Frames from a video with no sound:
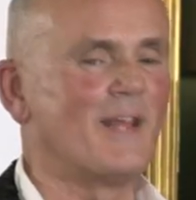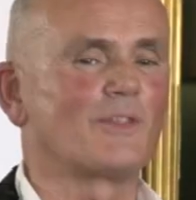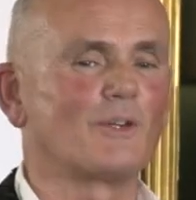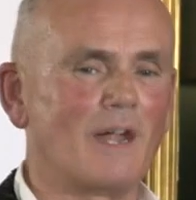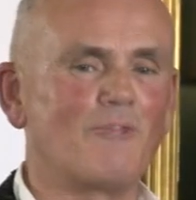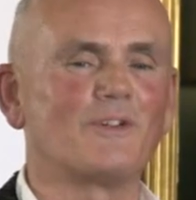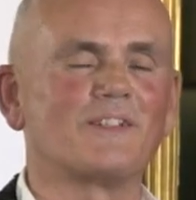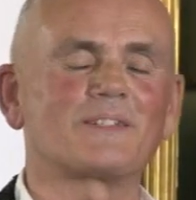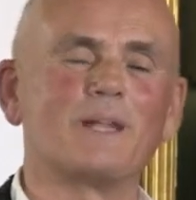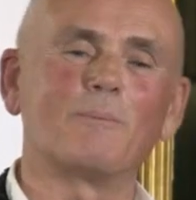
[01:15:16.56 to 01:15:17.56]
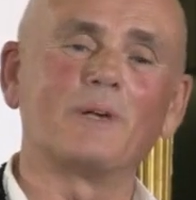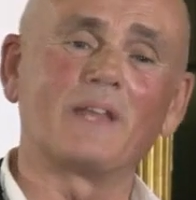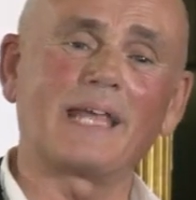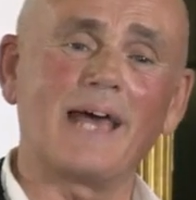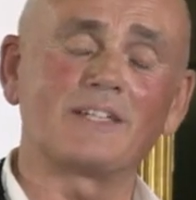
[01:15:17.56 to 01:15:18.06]
the reference number in
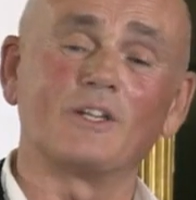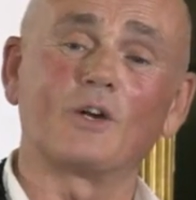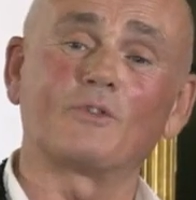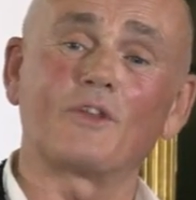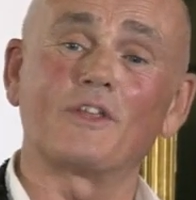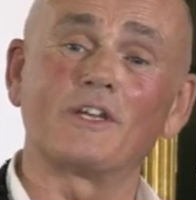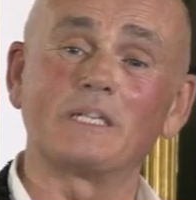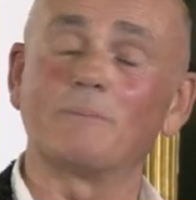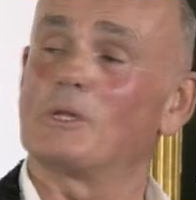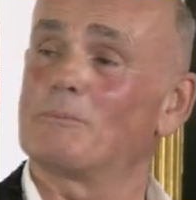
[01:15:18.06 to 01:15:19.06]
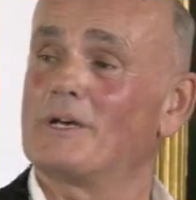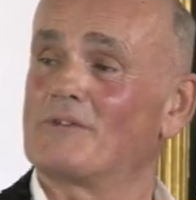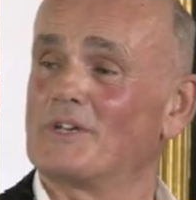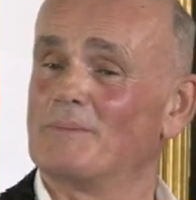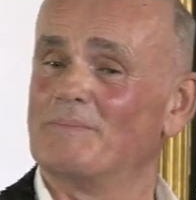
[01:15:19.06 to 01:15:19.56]
the catalogue for a 30 ml
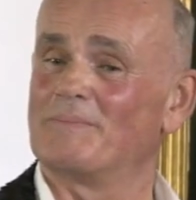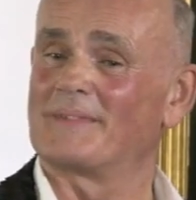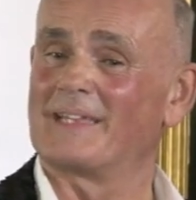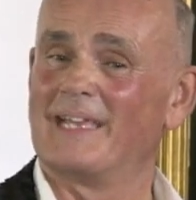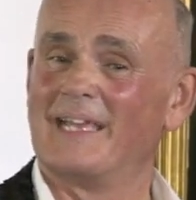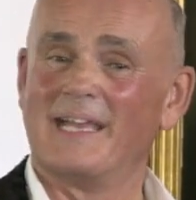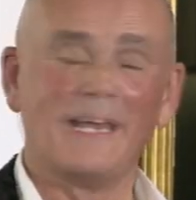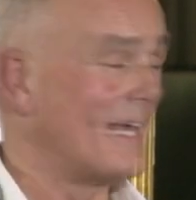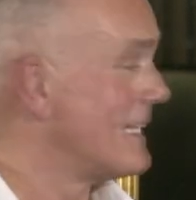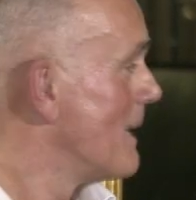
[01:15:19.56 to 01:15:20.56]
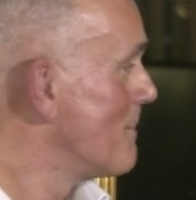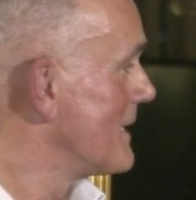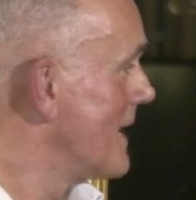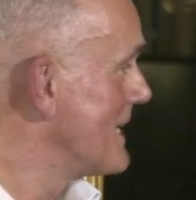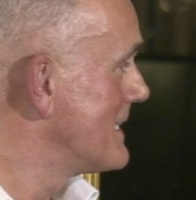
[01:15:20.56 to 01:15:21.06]
perfume number
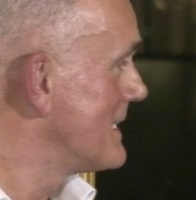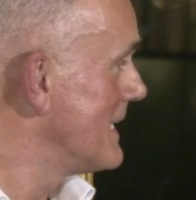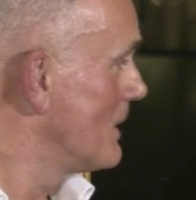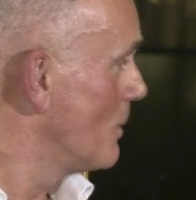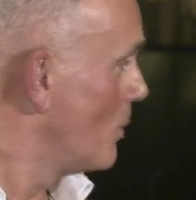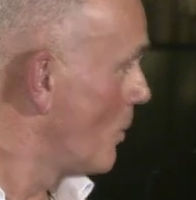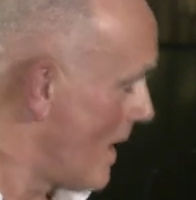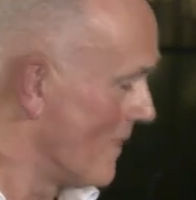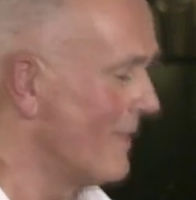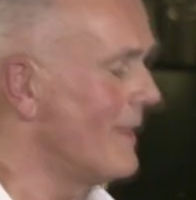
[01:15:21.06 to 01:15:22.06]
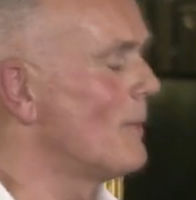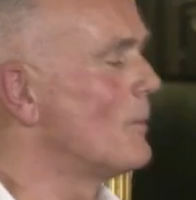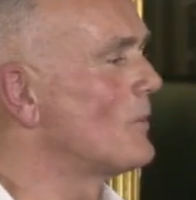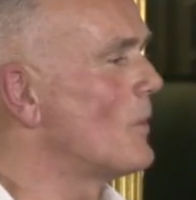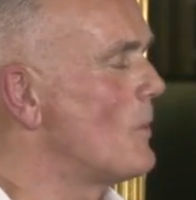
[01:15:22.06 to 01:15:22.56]
91
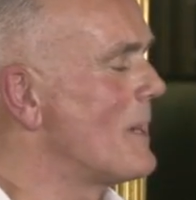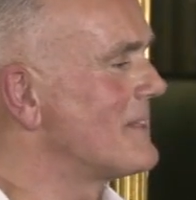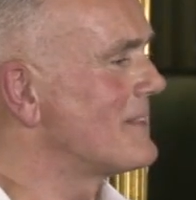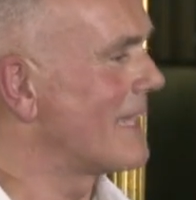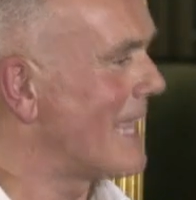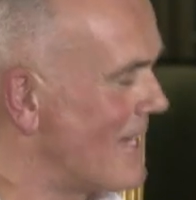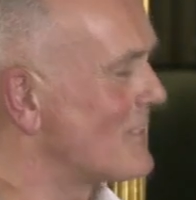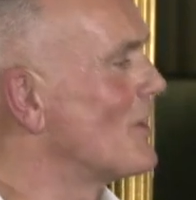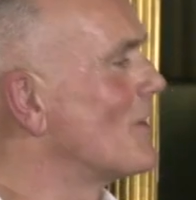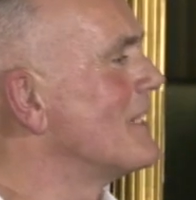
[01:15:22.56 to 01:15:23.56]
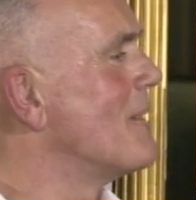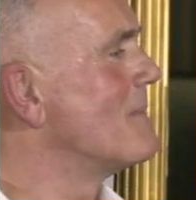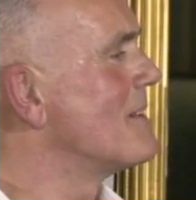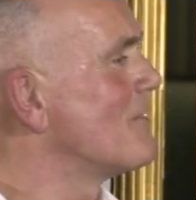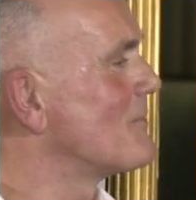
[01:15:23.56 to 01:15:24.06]
was always the catalogue
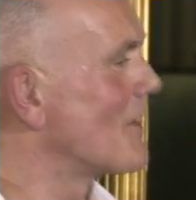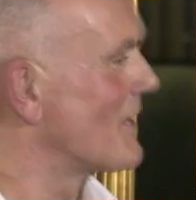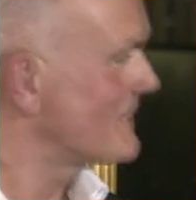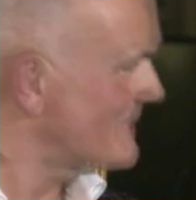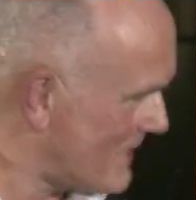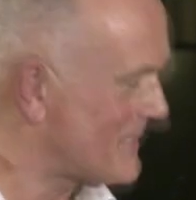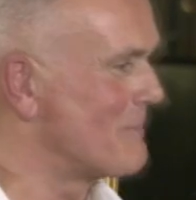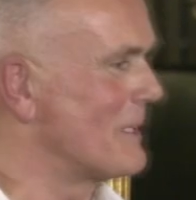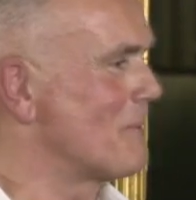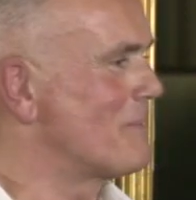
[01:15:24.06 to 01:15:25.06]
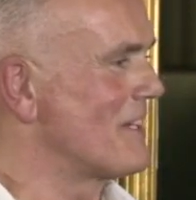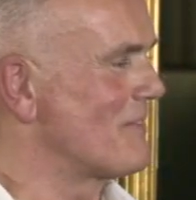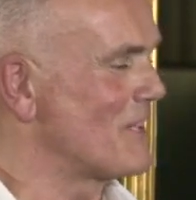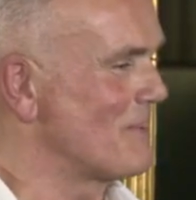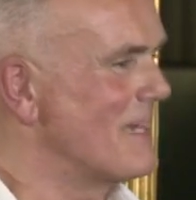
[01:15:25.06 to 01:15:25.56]
number for a 60ml
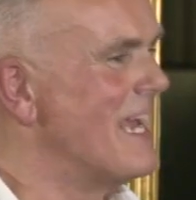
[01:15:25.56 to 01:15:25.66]
perfume,